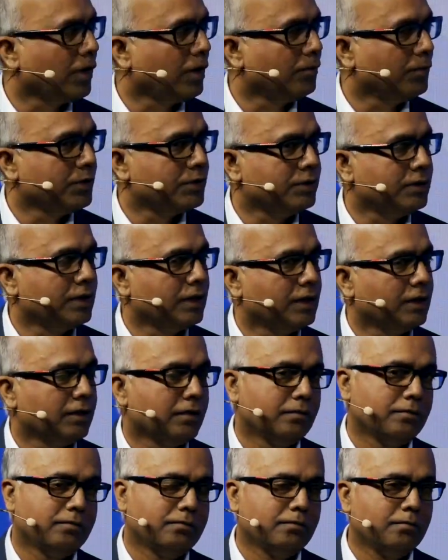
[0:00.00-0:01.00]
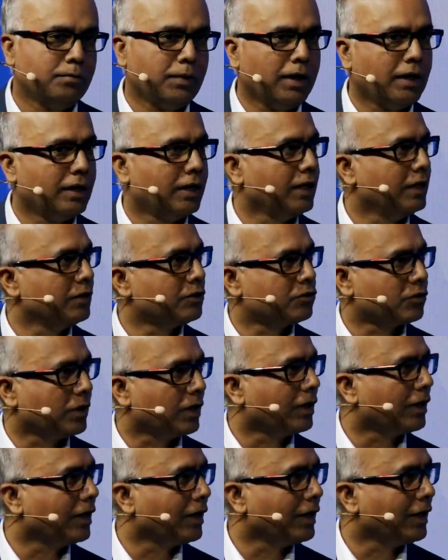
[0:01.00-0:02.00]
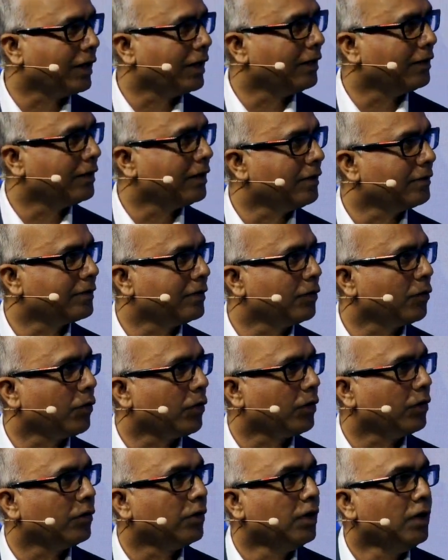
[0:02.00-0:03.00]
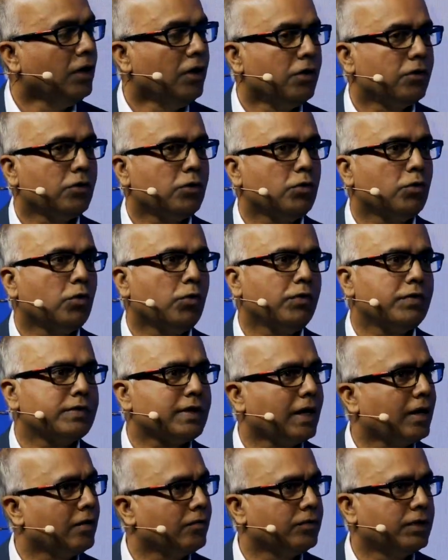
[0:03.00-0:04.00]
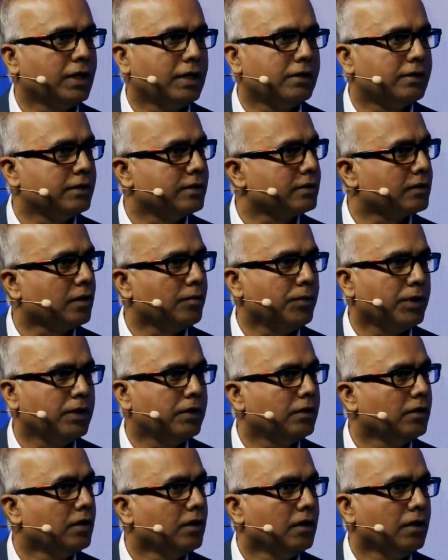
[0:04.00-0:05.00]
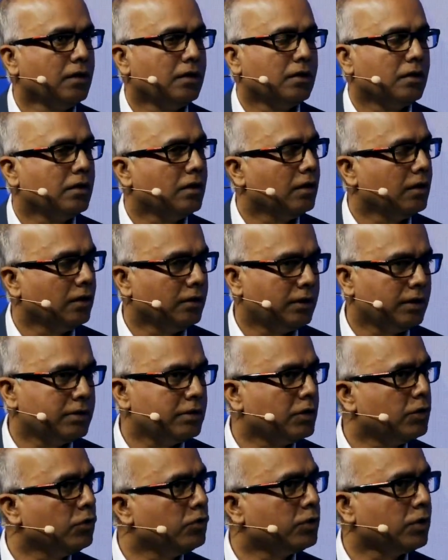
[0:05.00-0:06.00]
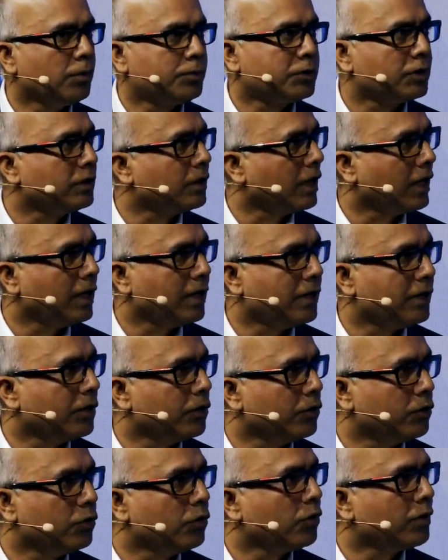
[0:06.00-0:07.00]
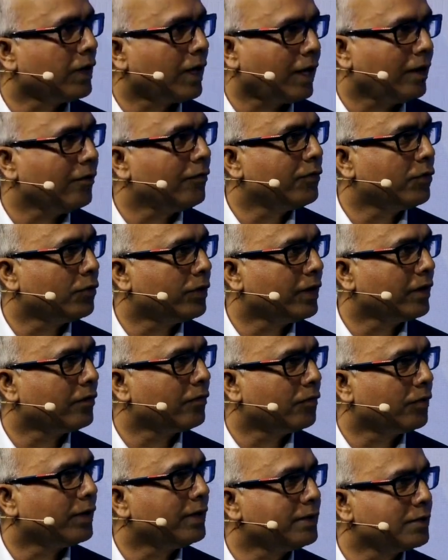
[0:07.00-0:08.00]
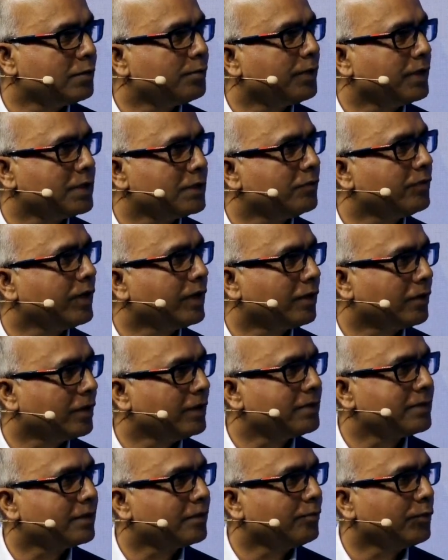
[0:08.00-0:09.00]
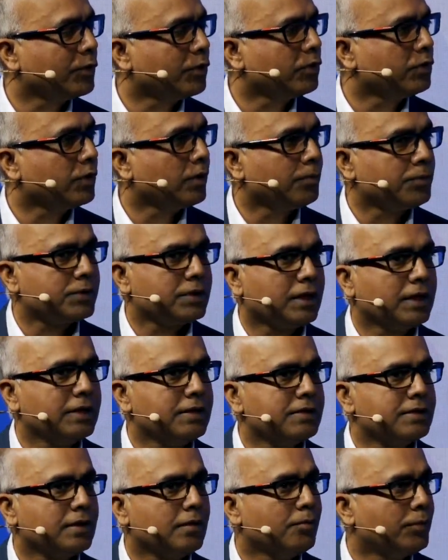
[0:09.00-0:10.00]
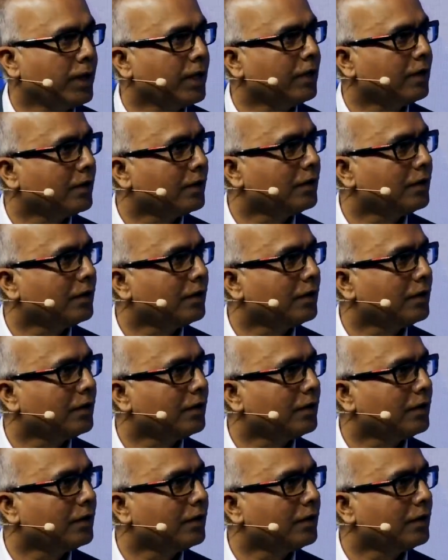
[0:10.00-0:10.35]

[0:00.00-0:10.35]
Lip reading: much they are building, struggling, and things are going on. So you always have that risk. I mean, there's huge optionality. You do not have to take very specific risk because the upsides are big,